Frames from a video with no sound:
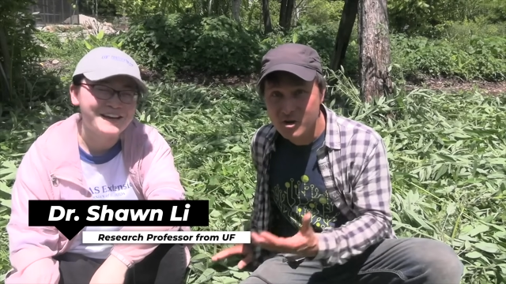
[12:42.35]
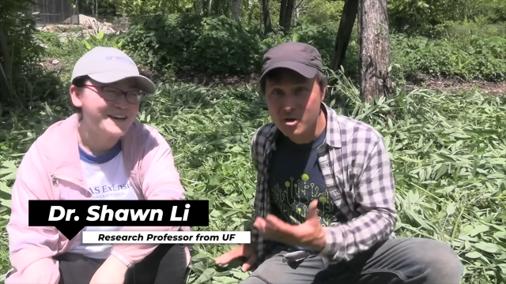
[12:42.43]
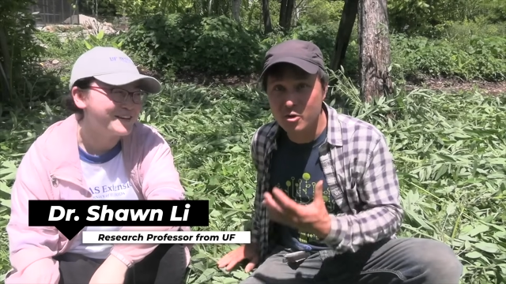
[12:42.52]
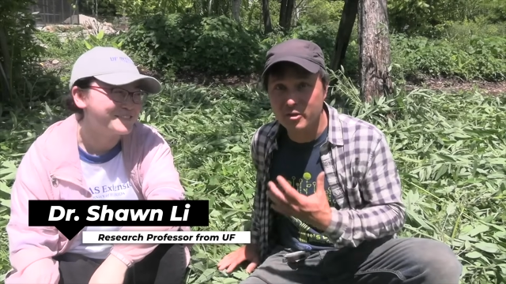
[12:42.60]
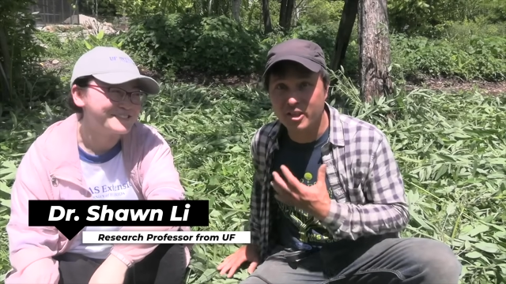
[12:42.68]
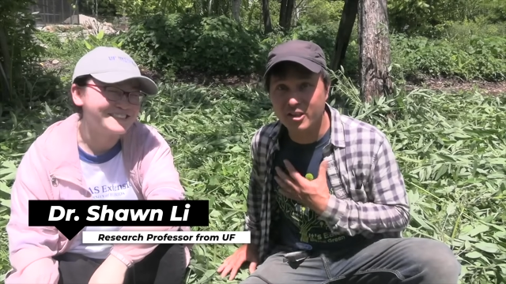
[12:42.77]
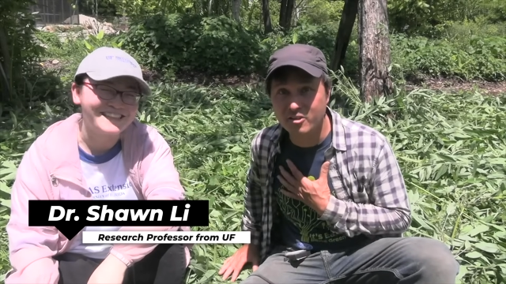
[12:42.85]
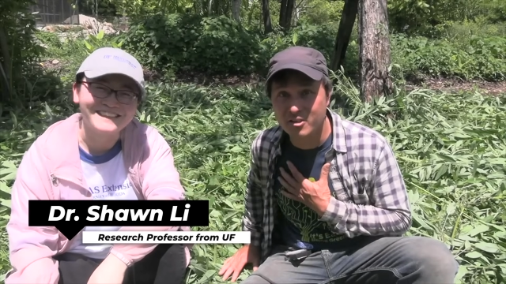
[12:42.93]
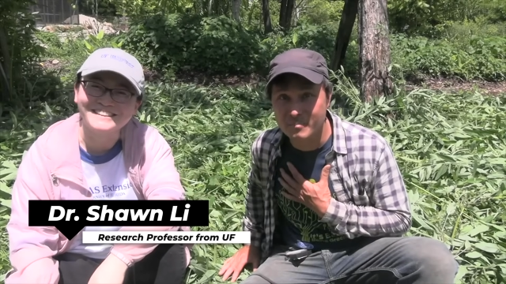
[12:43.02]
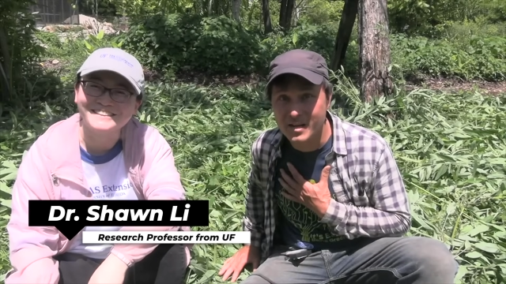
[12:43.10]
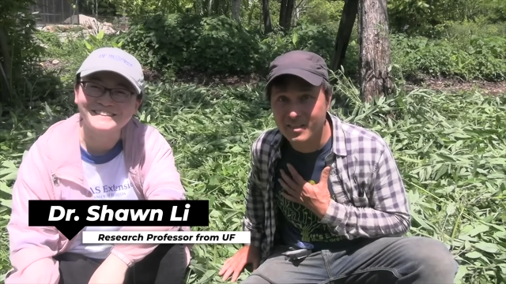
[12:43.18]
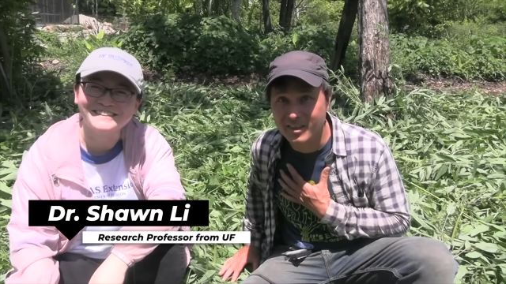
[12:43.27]
Speaker 1: who teaches
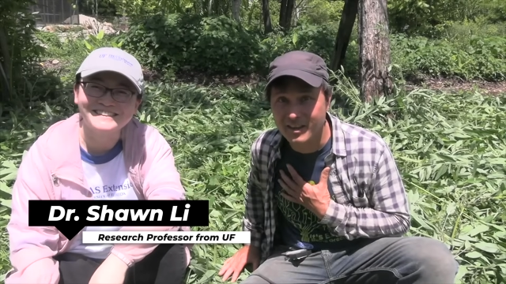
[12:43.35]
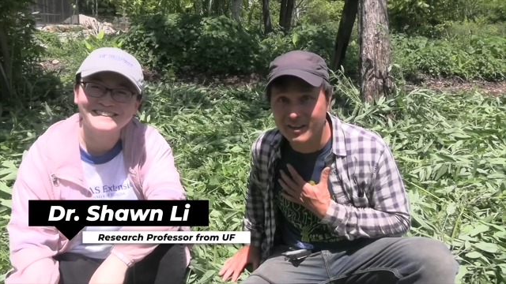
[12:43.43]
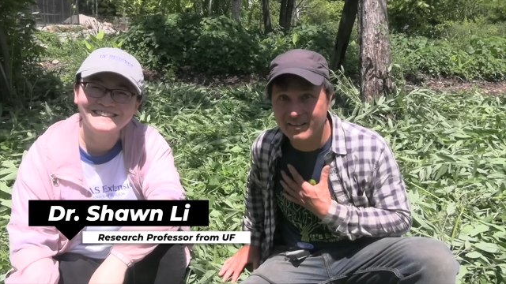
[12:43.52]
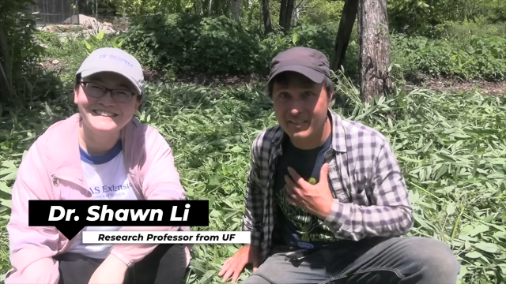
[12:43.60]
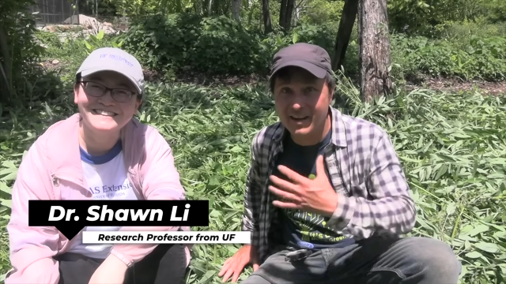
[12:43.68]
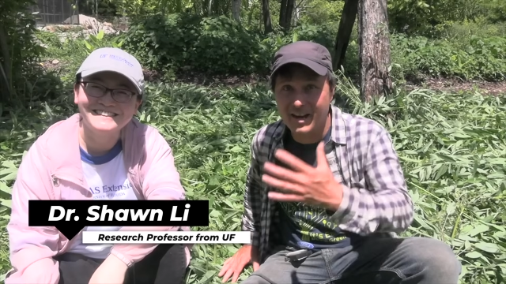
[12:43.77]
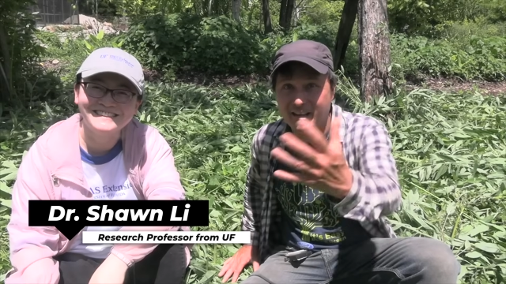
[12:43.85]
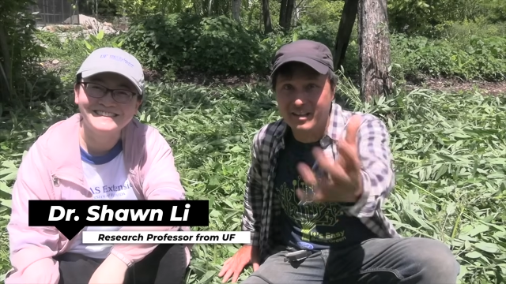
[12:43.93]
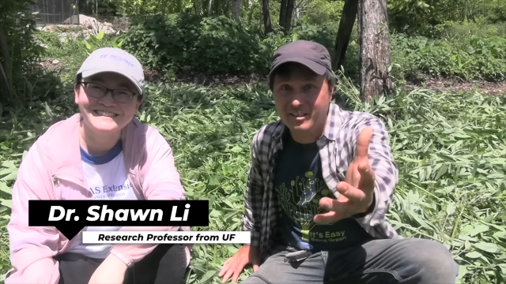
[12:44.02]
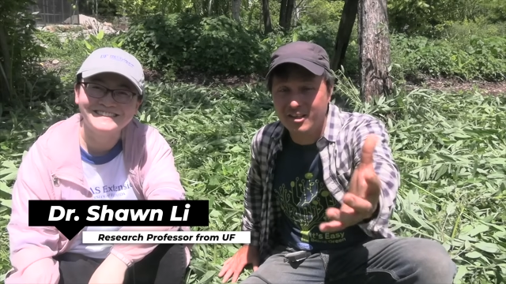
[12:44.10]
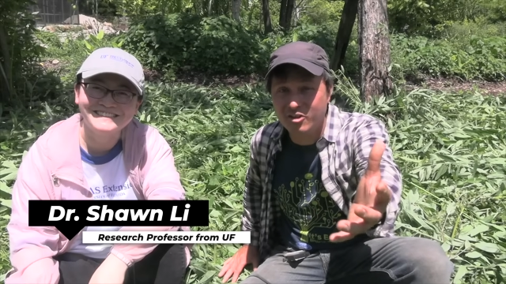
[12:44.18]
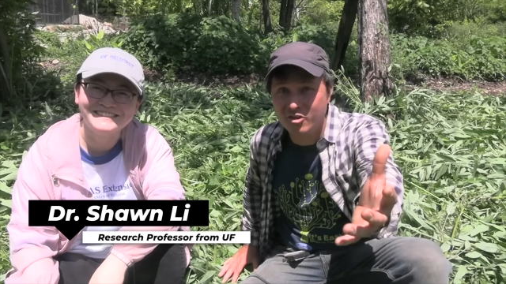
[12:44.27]
me things, and then I can
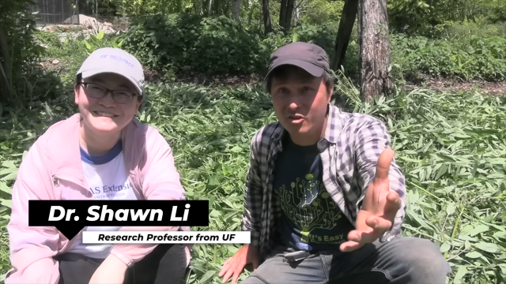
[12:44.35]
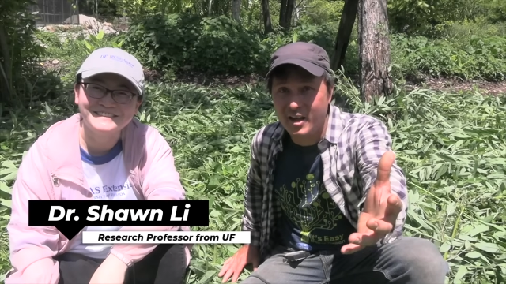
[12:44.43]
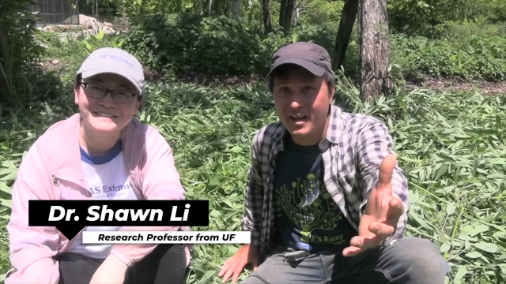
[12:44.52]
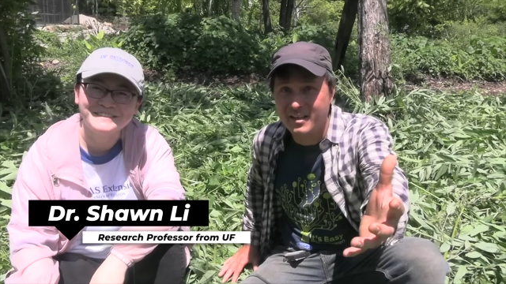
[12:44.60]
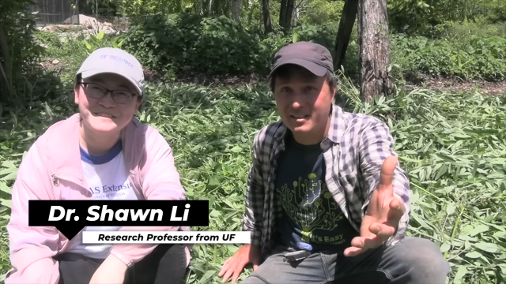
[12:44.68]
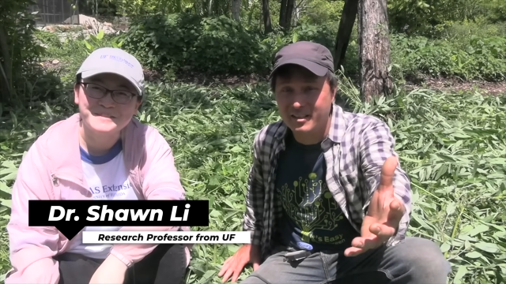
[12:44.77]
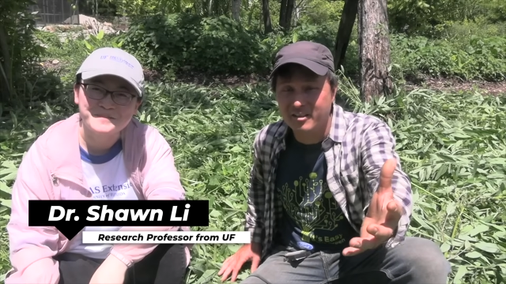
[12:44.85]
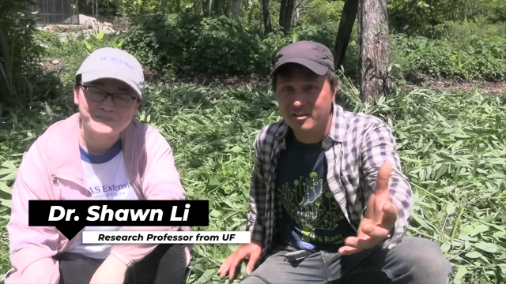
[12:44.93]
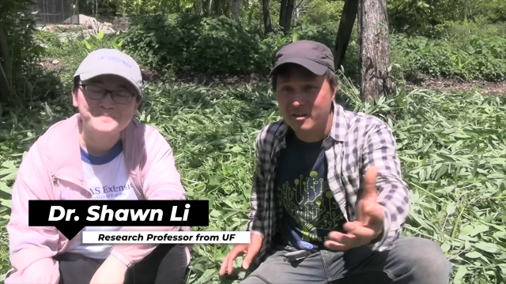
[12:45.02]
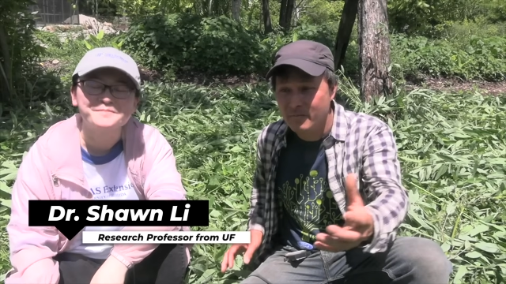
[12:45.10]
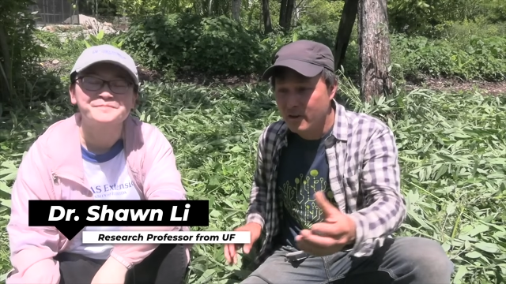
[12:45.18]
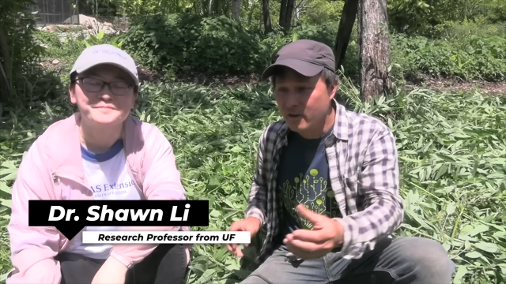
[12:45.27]
teach you guys
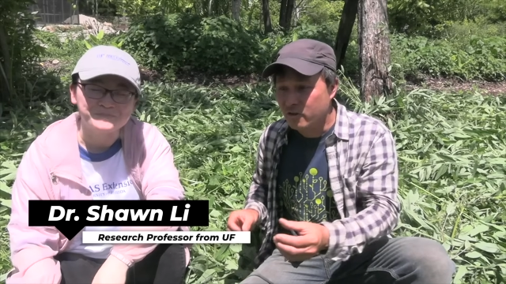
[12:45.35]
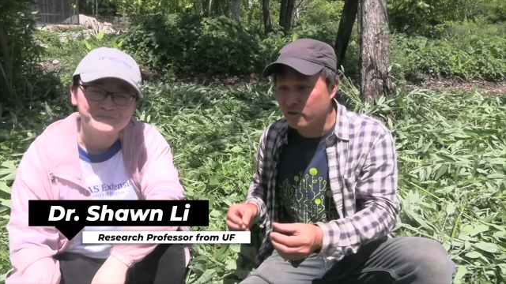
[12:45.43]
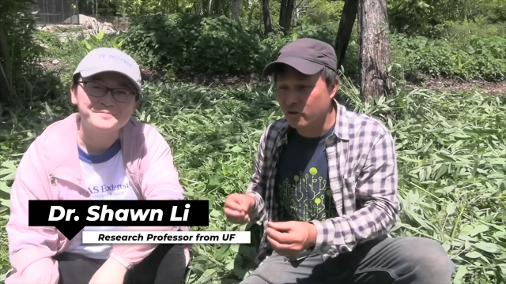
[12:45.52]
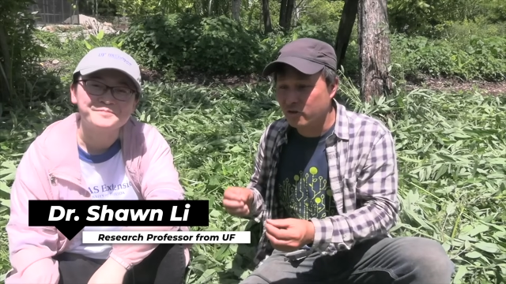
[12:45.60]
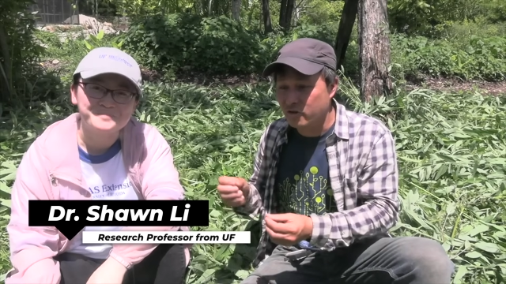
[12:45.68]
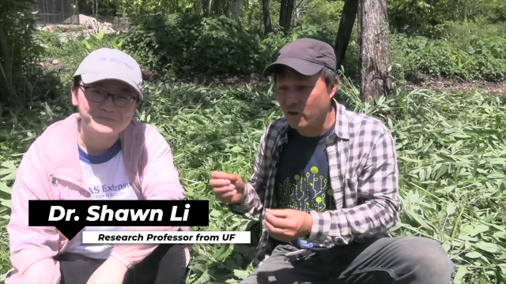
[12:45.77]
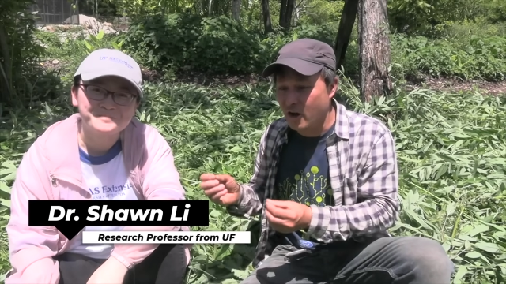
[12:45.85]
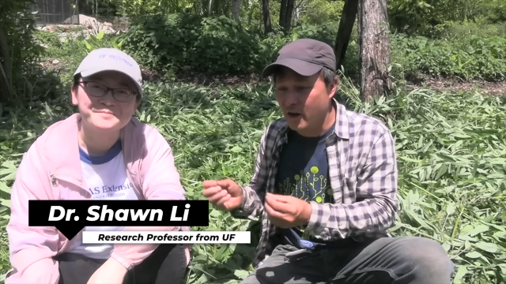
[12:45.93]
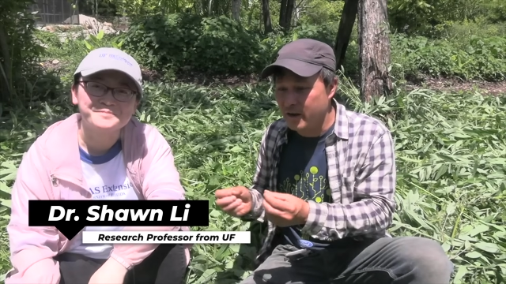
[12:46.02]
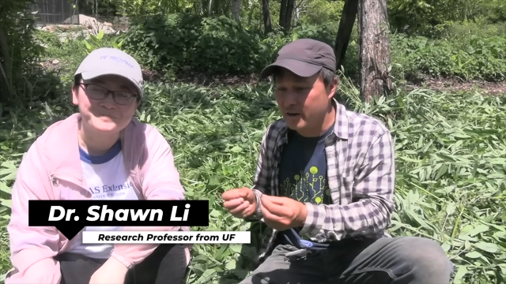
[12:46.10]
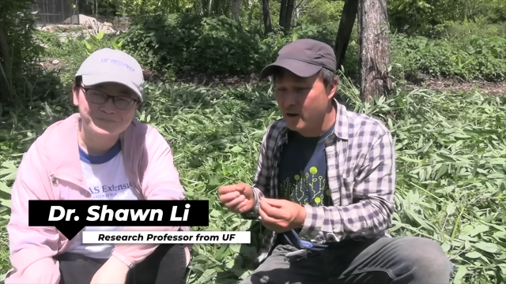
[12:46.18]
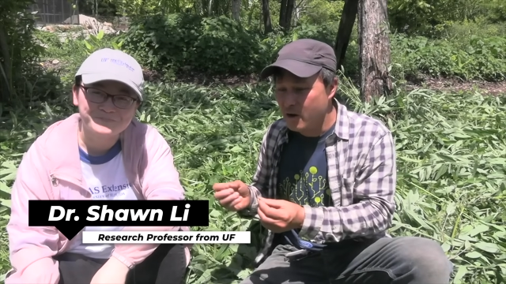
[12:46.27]
things. So,
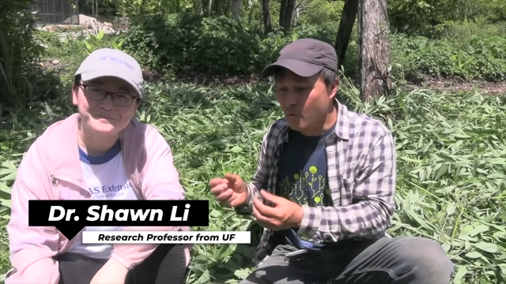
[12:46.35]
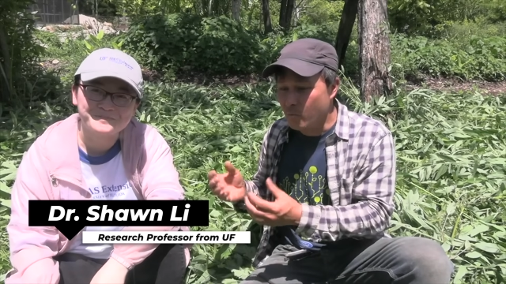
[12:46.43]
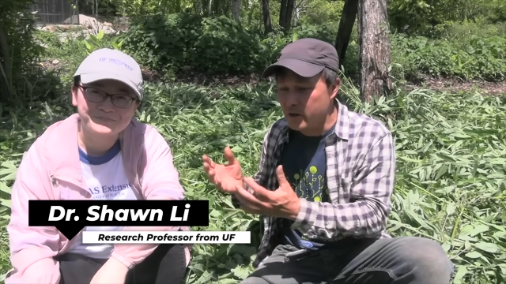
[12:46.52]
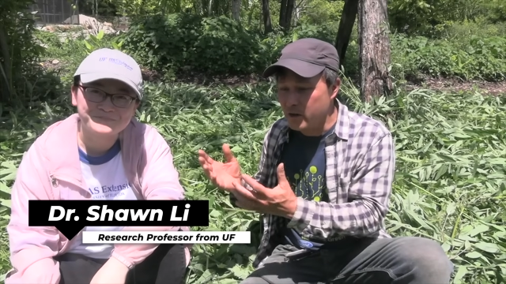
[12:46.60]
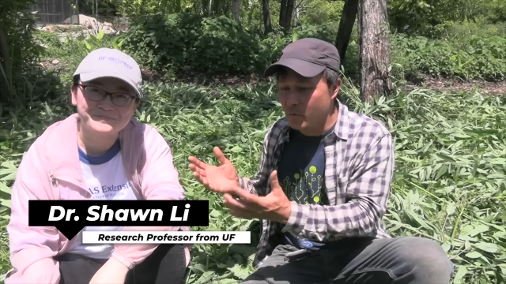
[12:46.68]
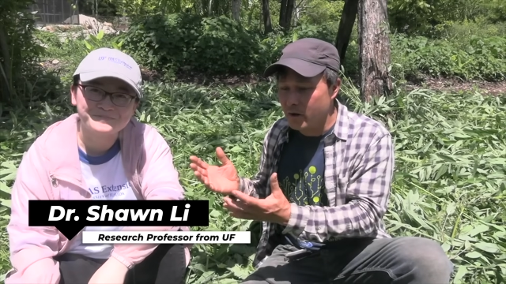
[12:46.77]
Shawn, what do you